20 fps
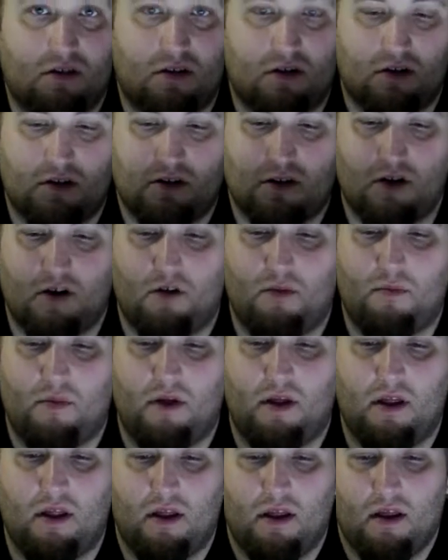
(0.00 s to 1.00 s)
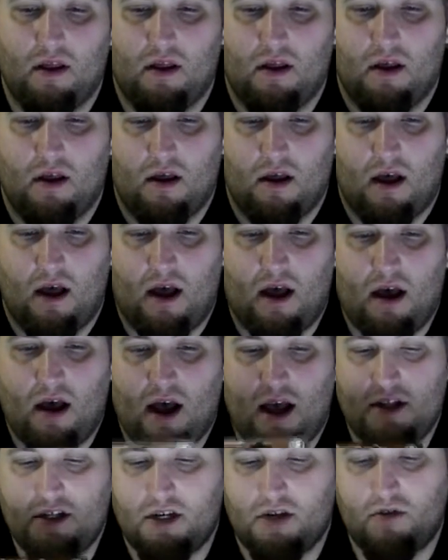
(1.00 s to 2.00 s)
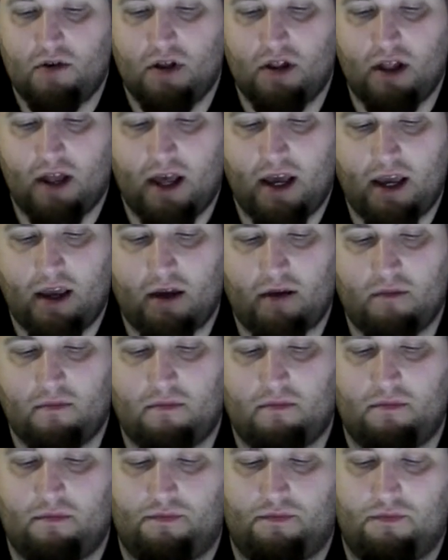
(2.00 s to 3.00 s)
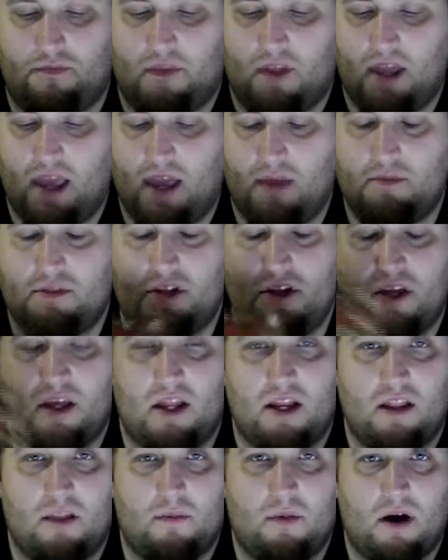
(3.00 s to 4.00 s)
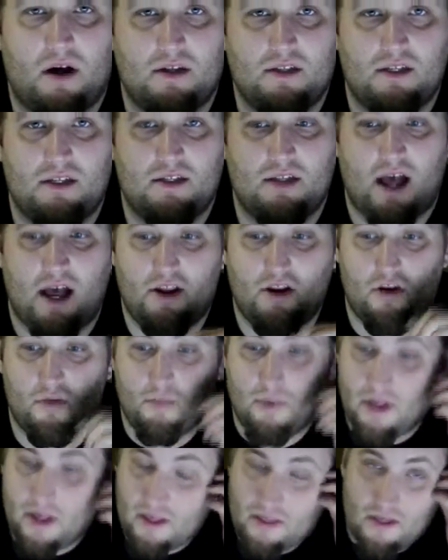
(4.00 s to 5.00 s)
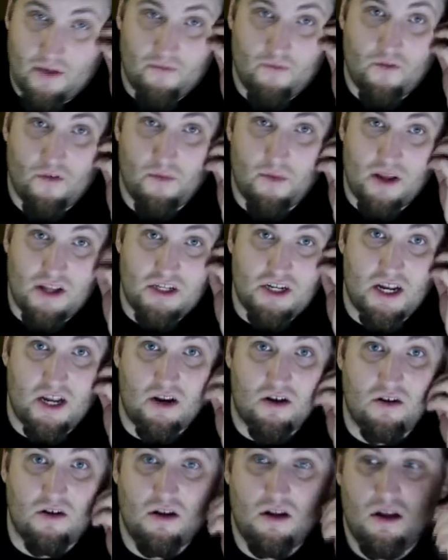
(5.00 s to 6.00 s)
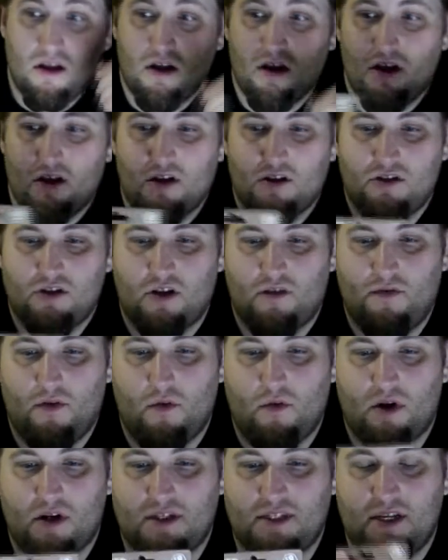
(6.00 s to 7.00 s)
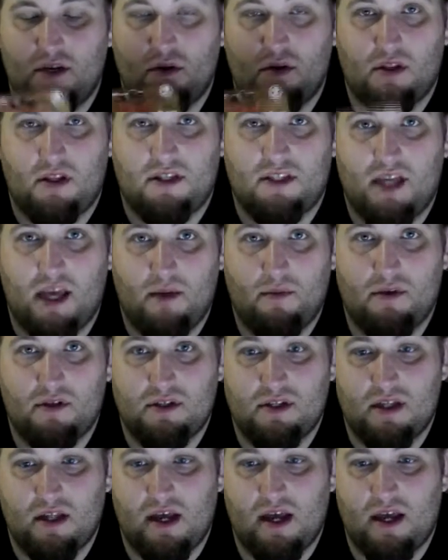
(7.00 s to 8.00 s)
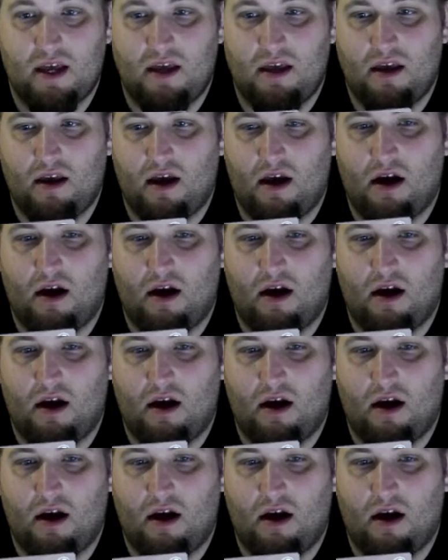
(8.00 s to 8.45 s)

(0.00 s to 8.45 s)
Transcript: or so, but I generally like the games that you get in the boxes. I do play them for my channel, so if you want to see what this game is like,